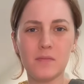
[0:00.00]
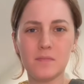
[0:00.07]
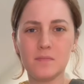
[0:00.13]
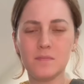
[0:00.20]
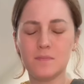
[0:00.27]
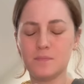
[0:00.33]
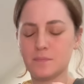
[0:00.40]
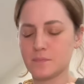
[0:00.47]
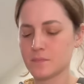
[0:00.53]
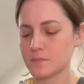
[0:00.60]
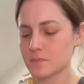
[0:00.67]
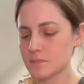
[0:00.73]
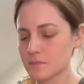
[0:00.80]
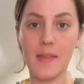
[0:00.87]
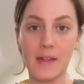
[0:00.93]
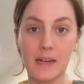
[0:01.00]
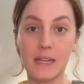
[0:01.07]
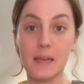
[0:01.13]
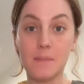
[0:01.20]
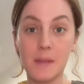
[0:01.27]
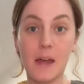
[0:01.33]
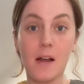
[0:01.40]
And then
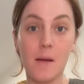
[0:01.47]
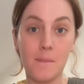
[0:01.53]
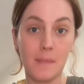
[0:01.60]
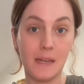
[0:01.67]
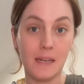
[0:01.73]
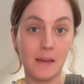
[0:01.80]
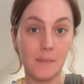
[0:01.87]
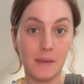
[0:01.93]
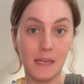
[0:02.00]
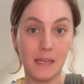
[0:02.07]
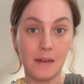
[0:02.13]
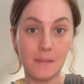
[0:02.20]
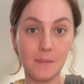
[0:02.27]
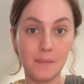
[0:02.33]
keep that on medium heat.